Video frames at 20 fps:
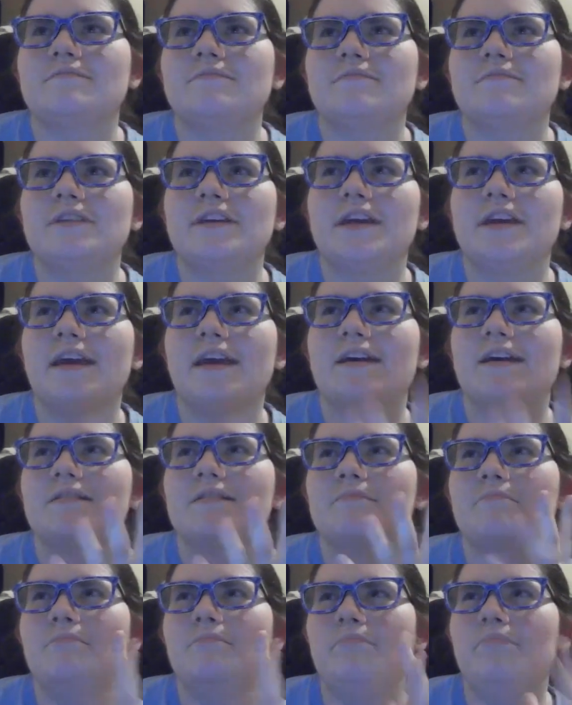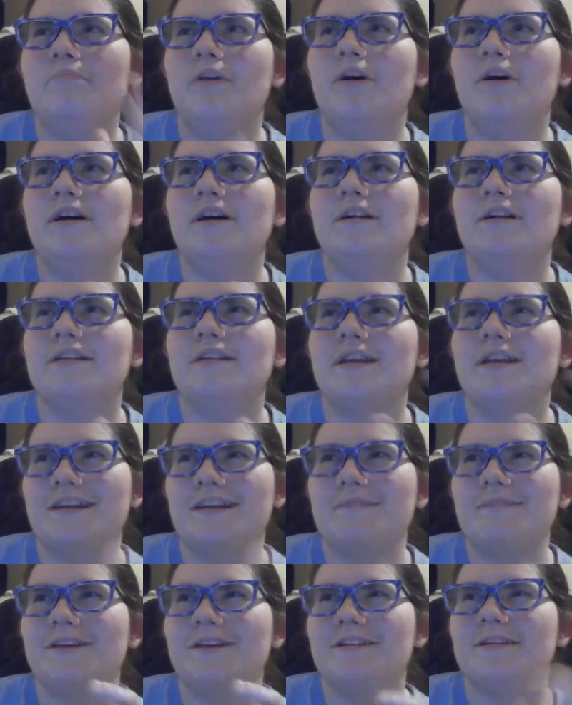He can't bond
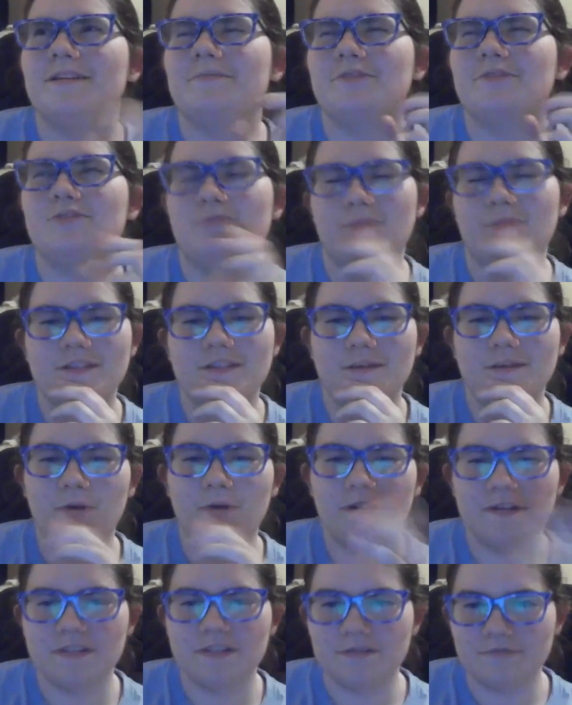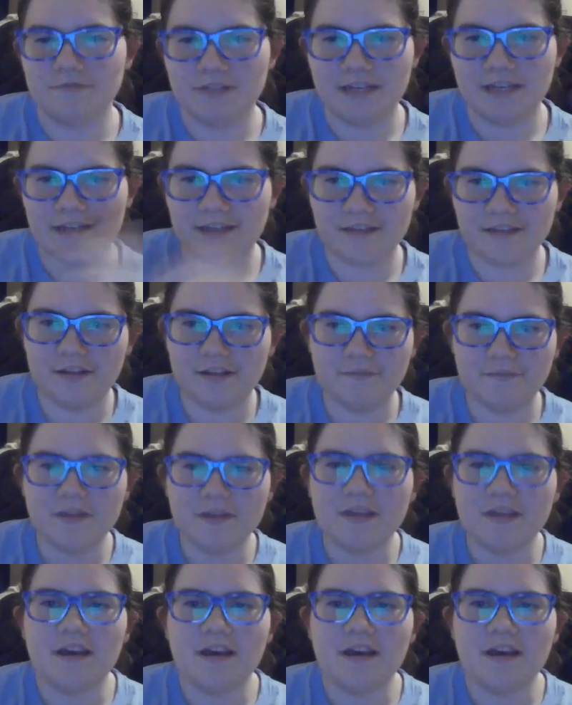adamantium to him in some way because it would like kill him.